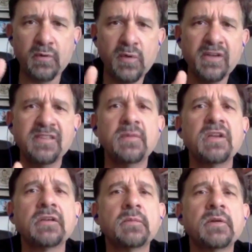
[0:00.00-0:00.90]
We want something a
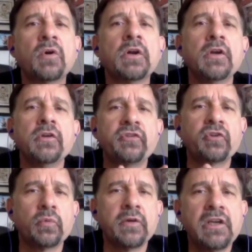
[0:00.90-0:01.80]
little bit more
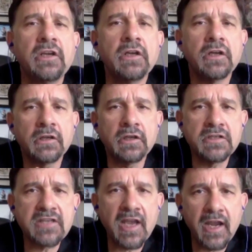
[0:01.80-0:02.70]
serene and
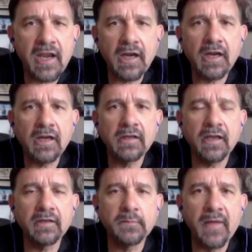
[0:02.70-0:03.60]
contained
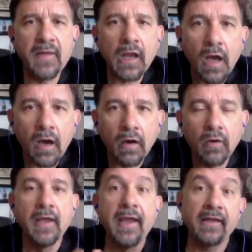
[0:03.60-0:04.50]
and mellow.
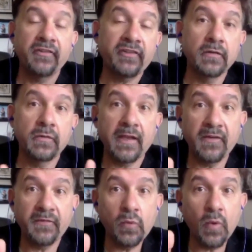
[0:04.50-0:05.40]
And so
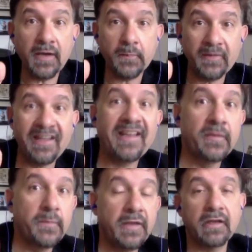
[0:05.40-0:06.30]
if you want to play the
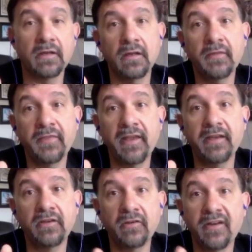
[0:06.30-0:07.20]
middle,
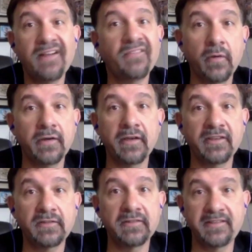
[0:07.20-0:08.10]
then you're never going to
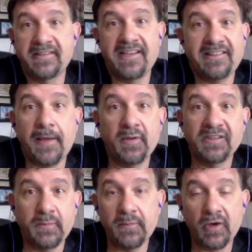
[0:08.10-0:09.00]
get that piece
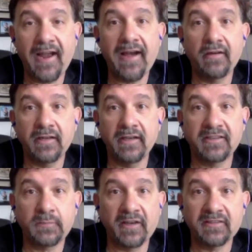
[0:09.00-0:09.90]
of paper out and
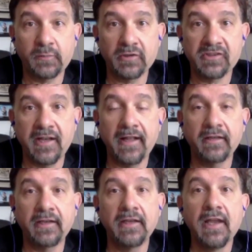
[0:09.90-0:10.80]
express a
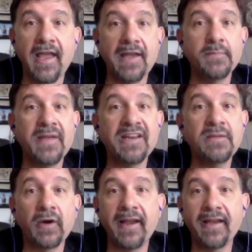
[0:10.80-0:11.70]
personality. And many
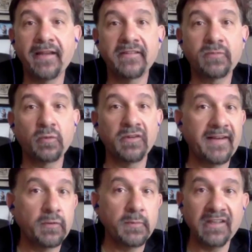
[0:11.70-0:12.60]
brands will
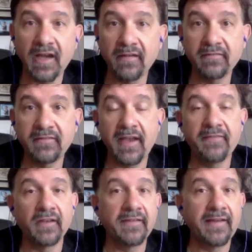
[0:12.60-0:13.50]
never be loved
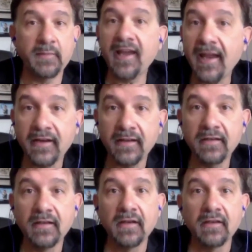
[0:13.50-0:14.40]
and they'll never be
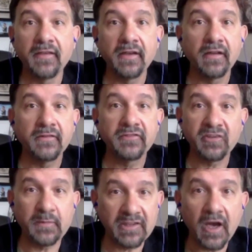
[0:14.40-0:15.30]
hated. They'll
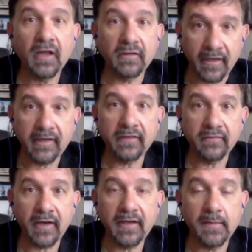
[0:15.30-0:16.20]
just be tolerated,
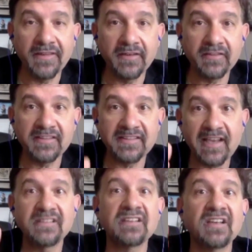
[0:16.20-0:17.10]
right? I mean, there's a
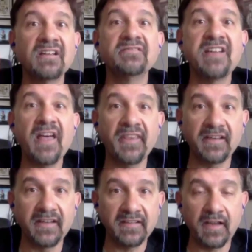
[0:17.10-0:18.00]
sense of
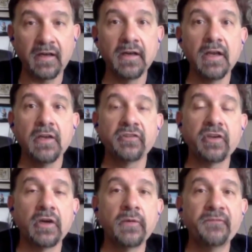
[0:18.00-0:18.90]
nothingness there.
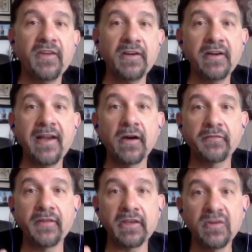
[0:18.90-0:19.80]
So figuring
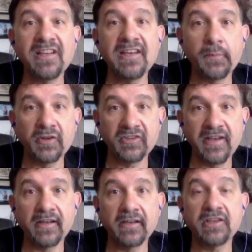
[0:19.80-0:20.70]
out that you need a
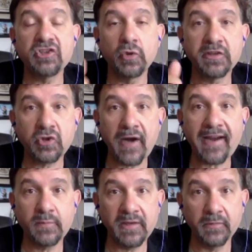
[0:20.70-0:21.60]
personality to
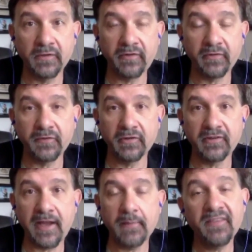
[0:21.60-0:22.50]
attract people is the first
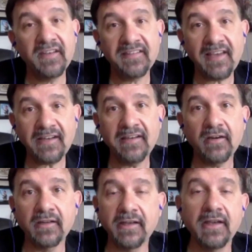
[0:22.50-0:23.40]
step. And then
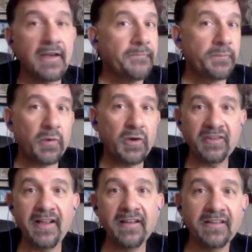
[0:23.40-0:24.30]
secondarily,
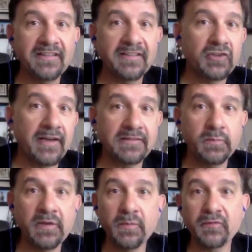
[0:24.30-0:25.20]
personalities have attracted
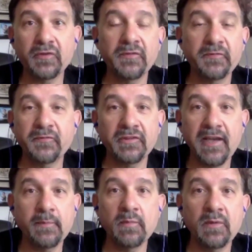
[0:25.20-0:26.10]
people for
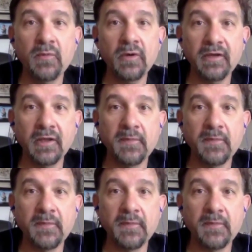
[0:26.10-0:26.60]
time immemorial.